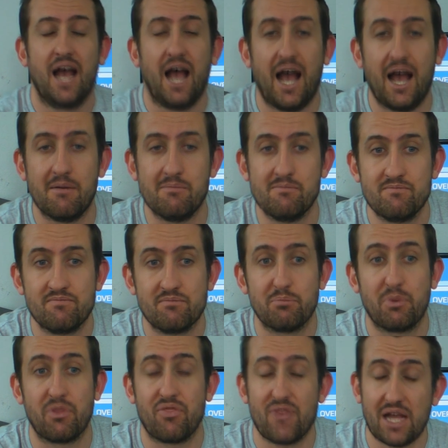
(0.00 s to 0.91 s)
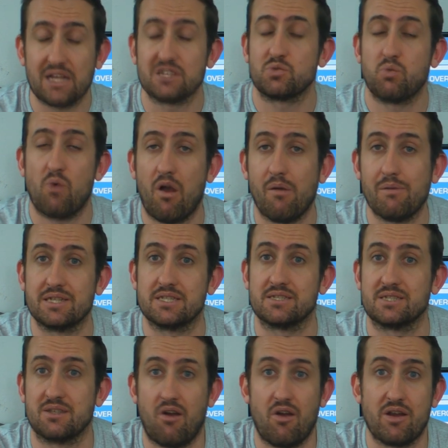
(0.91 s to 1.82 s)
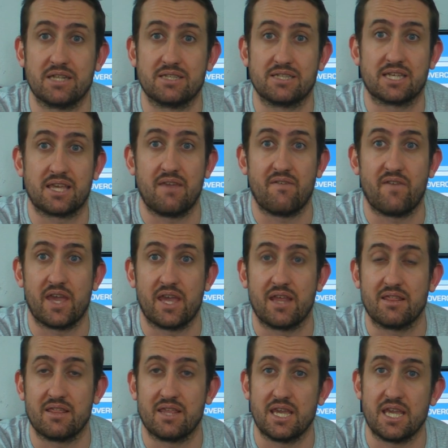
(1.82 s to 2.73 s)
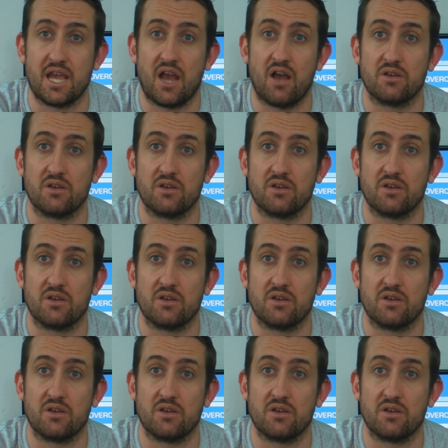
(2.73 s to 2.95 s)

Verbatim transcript: Um, but that's why we decided to give it the